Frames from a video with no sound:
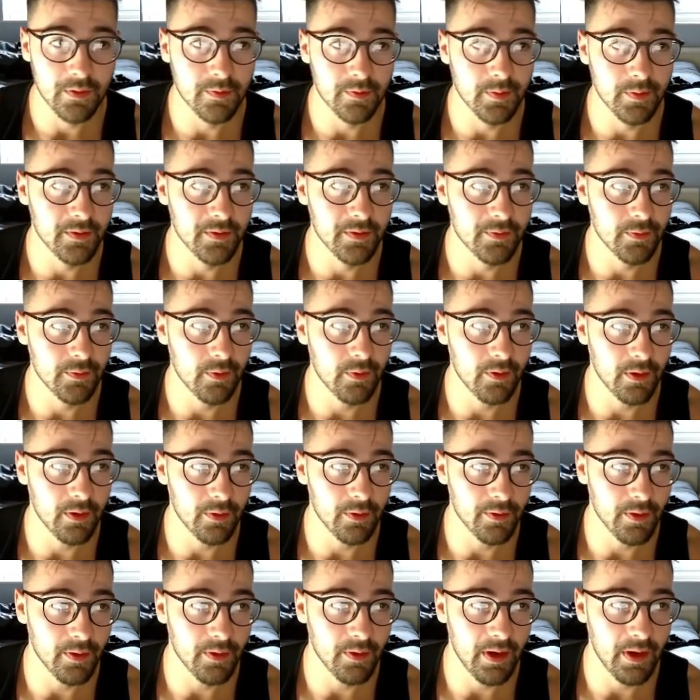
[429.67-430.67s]
Make sure I've got
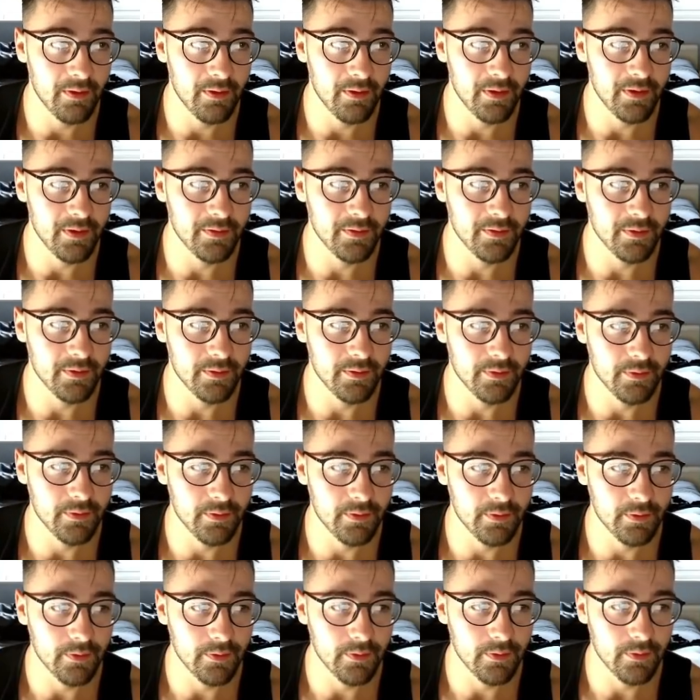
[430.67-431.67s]
no errors.
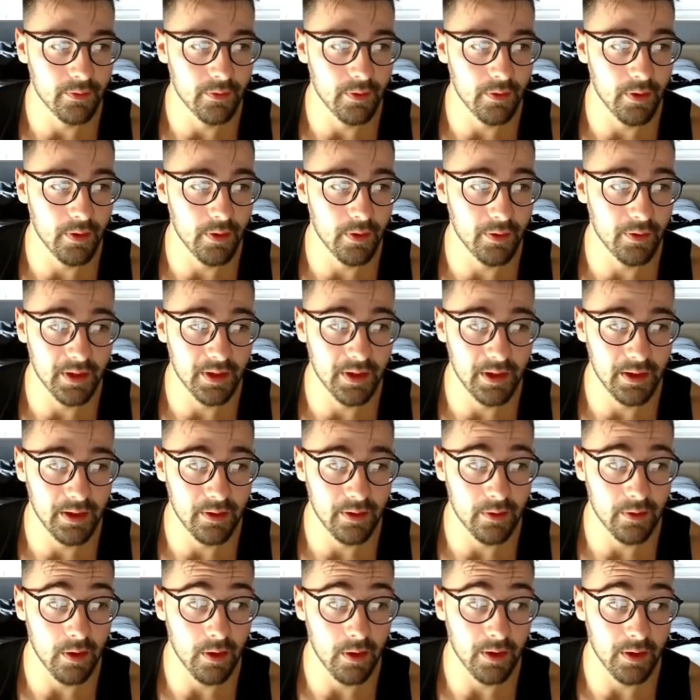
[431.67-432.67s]
Okay,
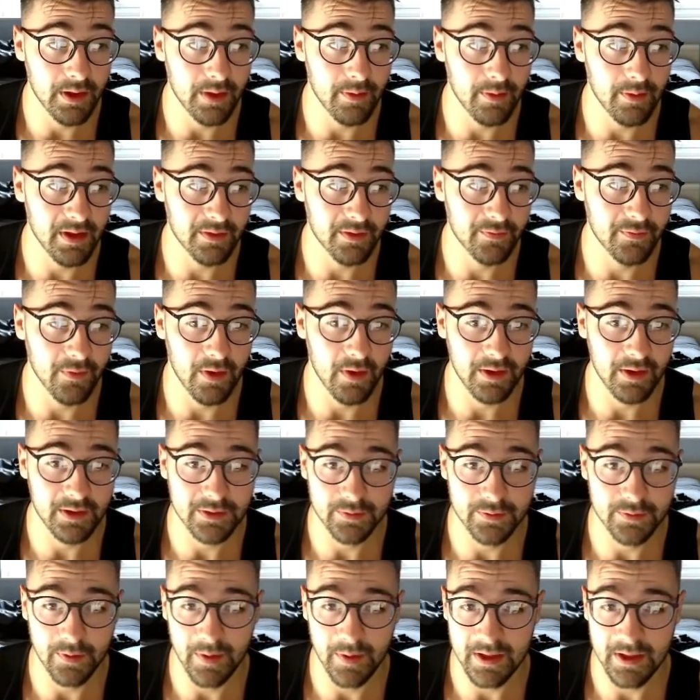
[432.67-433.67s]
but that's fine because
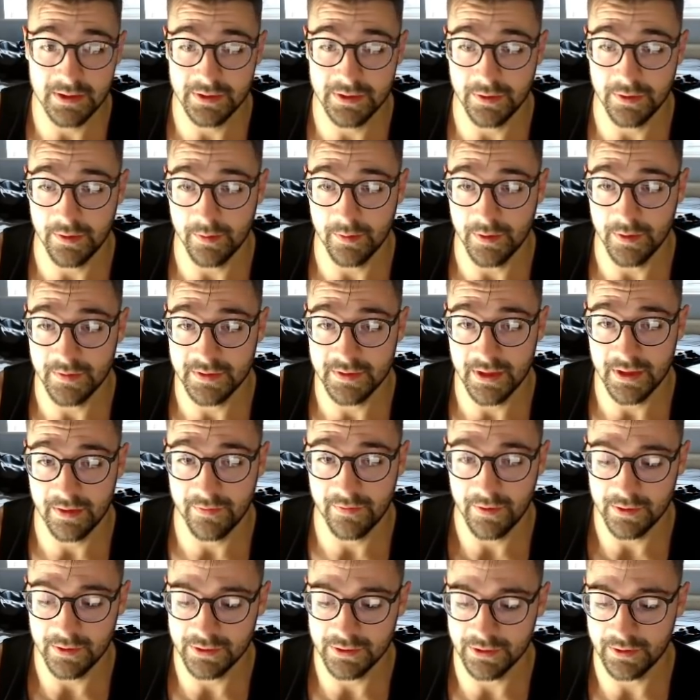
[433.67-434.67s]
we're about to do the move snake
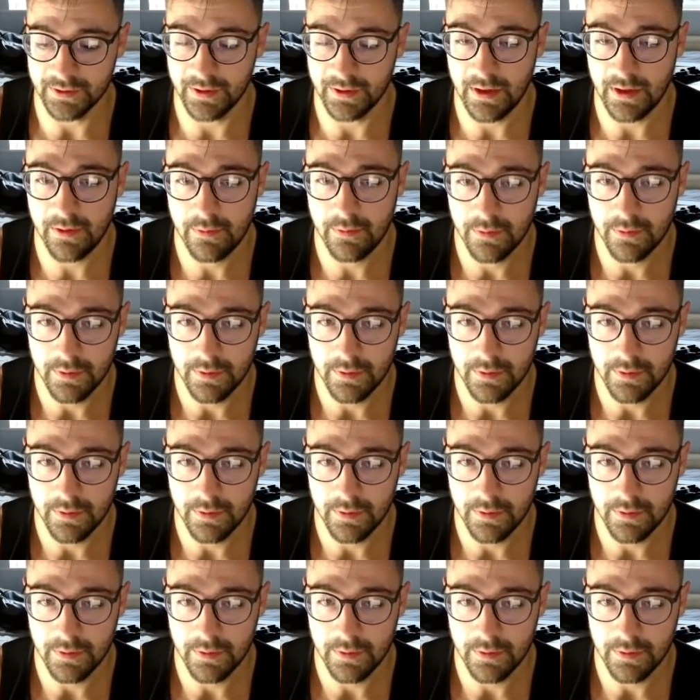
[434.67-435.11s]
function now.